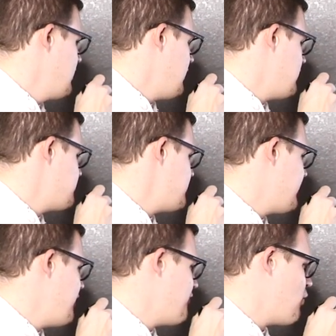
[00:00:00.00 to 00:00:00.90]
Uh,
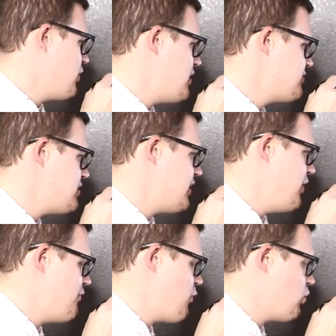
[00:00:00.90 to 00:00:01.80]

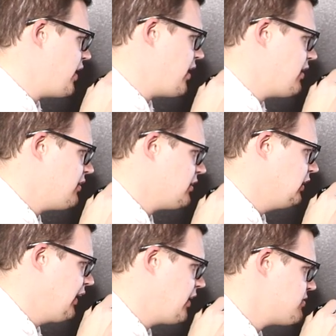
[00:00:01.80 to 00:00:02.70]
CQ40, CQ40,
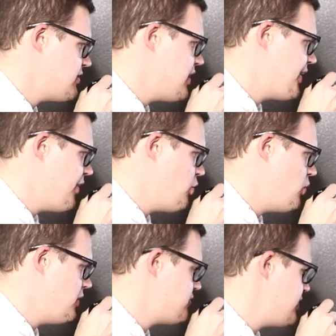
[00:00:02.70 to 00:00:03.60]
calling
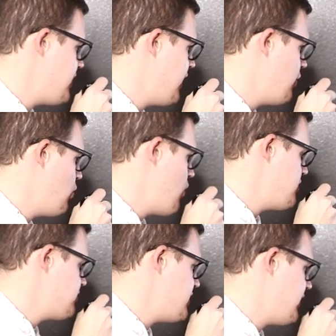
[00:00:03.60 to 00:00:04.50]
CQ, CQ,
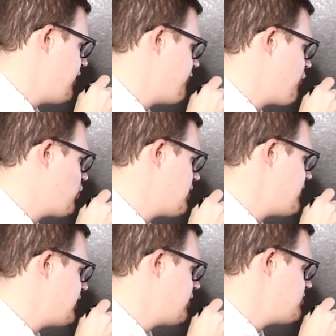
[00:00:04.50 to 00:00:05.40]
CQ40
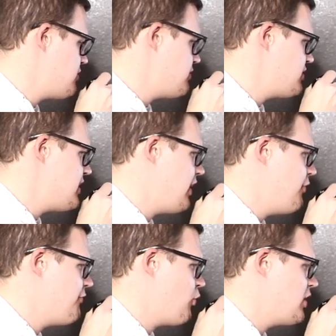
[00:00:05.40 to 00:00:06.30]
meters,
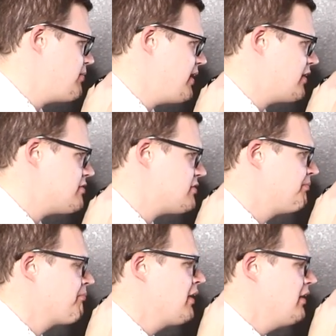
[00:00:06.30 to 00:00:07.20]
CQ40 meters.
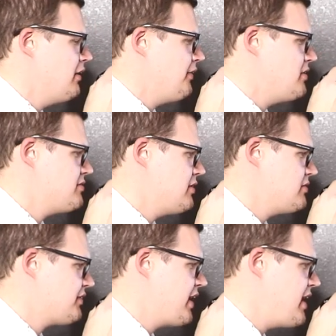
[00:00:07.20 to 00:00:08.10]
This
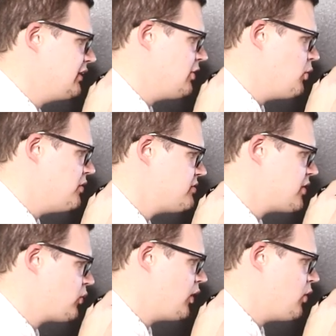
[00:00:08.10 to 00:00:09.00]
is Kilo
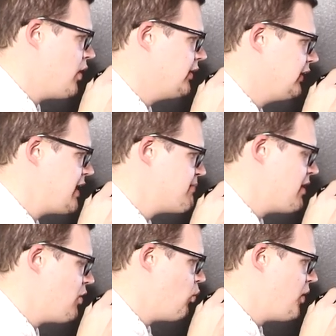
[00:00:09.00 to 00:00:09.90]
Zero
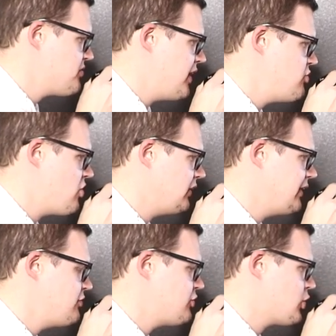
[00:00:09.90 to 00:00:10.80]
Lima Whiskey
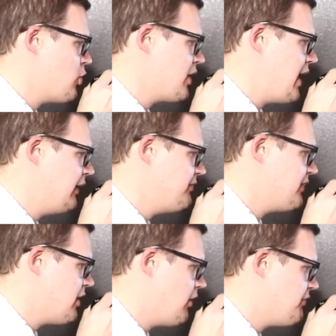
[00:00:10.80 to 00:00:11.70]
Charlie Stroke
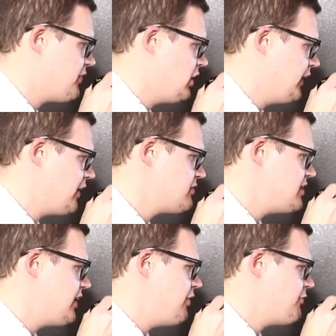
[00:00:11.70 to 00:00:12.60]
Alpha Golf calling
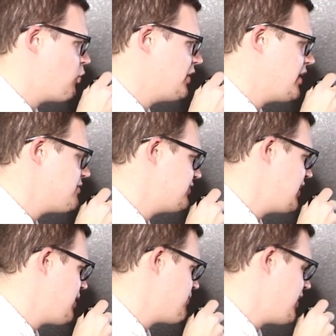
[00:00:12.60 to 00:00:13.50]
CQ40 and
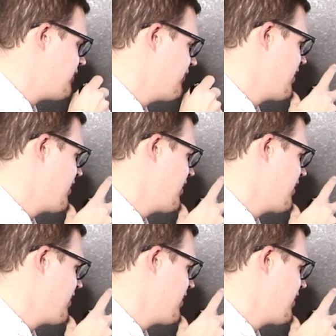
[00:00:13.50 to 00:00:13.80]
standing by.